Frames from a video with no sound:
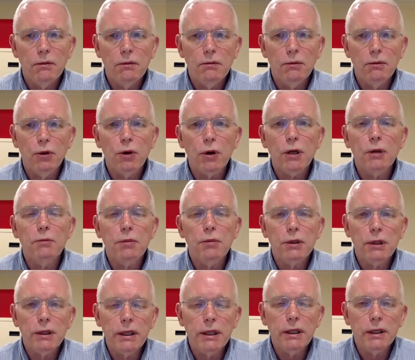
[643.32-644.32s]
more
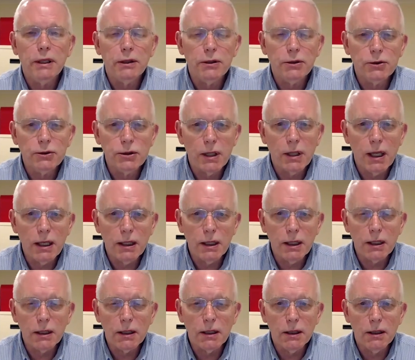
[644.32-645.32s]
complete understanding
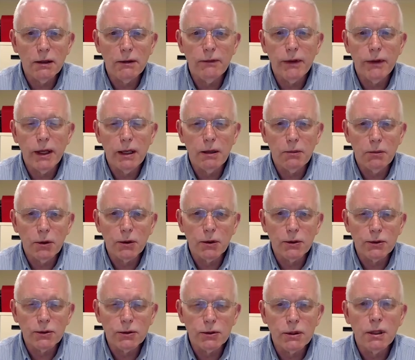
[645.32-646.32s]
of that
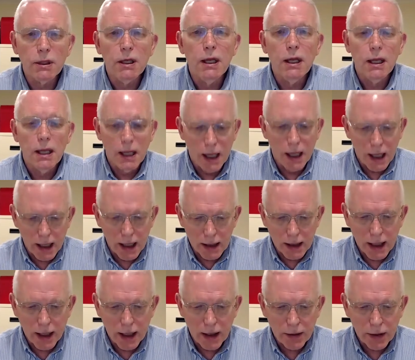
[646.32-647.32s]
person and
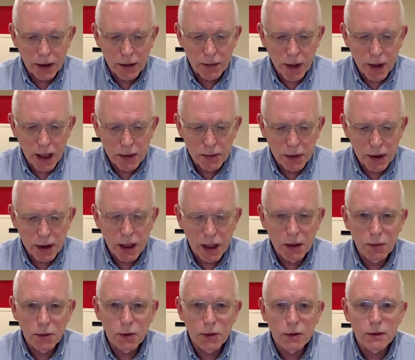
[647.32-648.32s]
how they might be
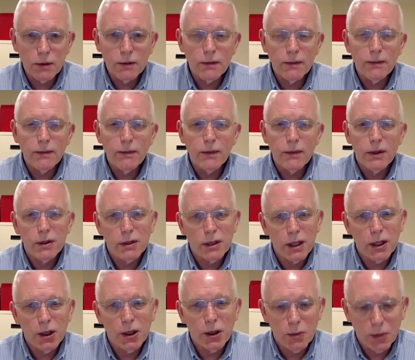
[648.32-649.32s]
able to
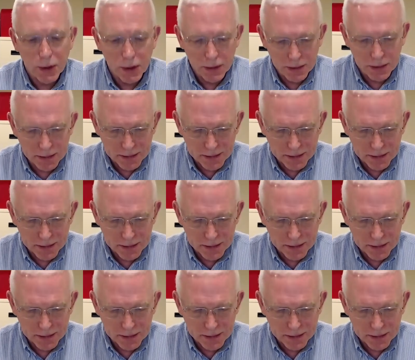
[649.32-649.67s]
help them.